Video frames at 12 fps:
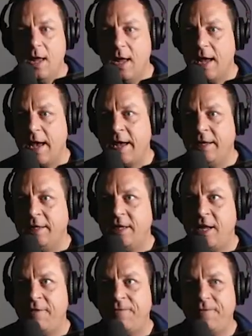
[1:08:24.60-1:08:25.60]
And
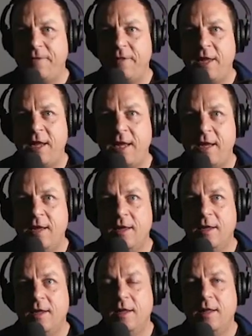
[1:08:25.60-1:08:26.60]
if the
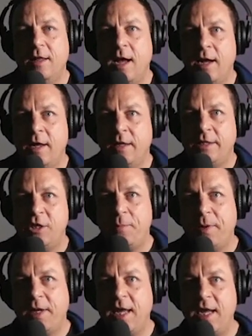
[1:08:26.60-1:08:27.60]

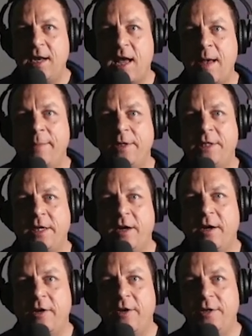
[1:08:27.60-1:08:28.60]
super keen
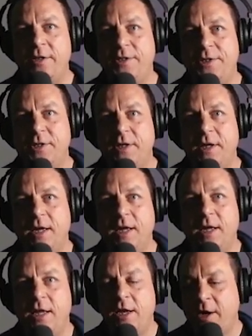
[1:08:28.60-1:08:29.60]
amateur who's,
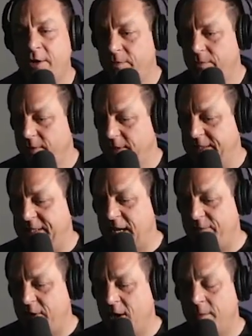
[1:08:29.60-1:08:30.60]
you know,
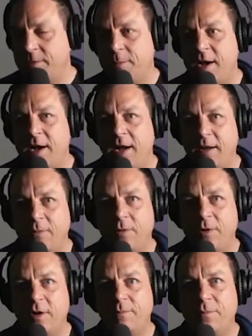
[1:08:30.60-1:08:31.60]
saving up to buy
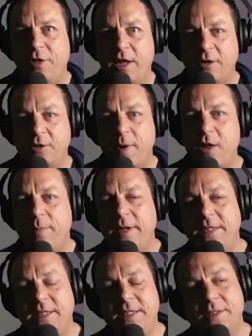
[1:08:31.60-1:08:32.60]
one of Theo's
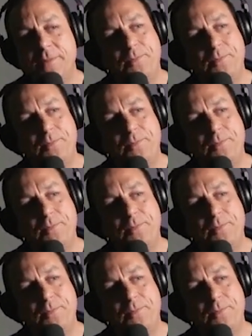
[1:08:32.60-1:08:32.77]
mouthpieces,